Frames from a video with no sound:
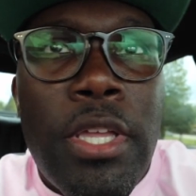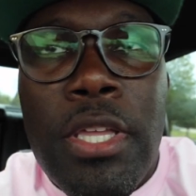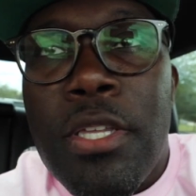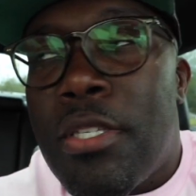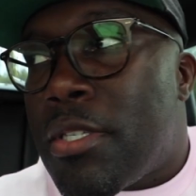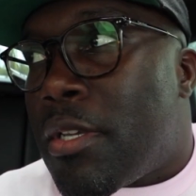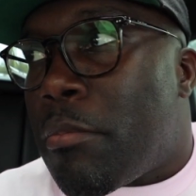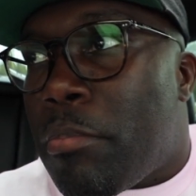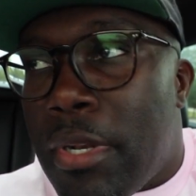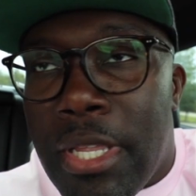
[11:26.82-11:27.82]
is
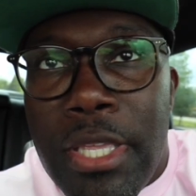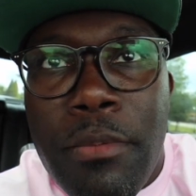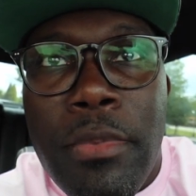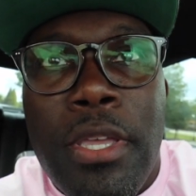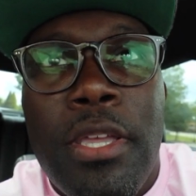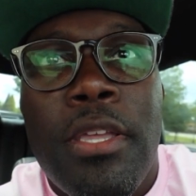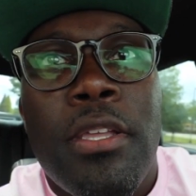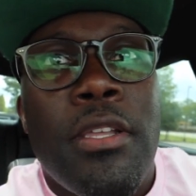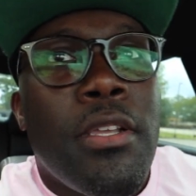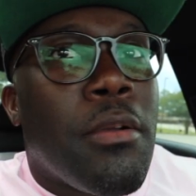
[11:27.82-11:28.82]
complete,
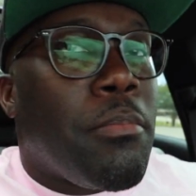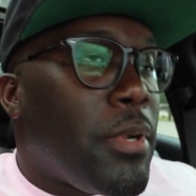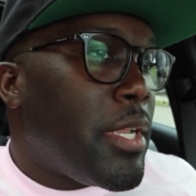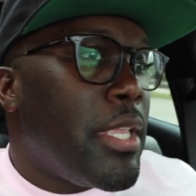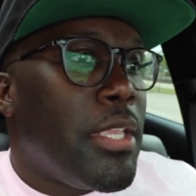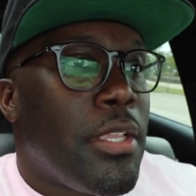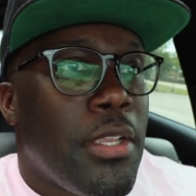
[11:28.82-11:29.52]
man. Complete.